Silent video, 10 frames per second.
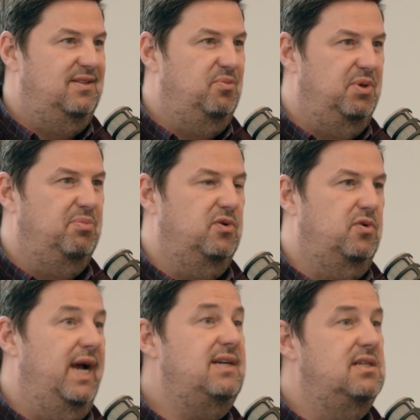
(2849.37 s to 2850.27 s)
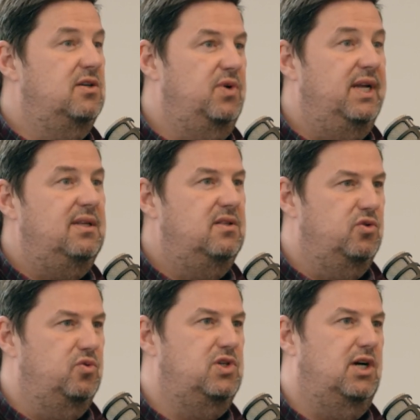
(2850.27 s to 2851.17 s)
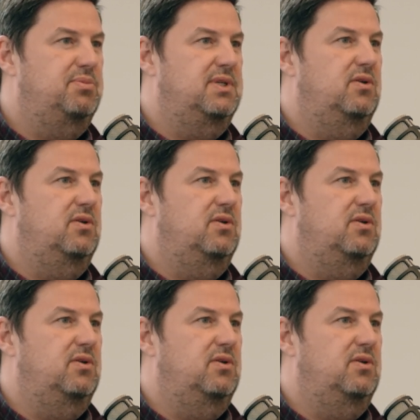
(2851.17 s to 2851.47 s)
the people who are actually creating the new jobs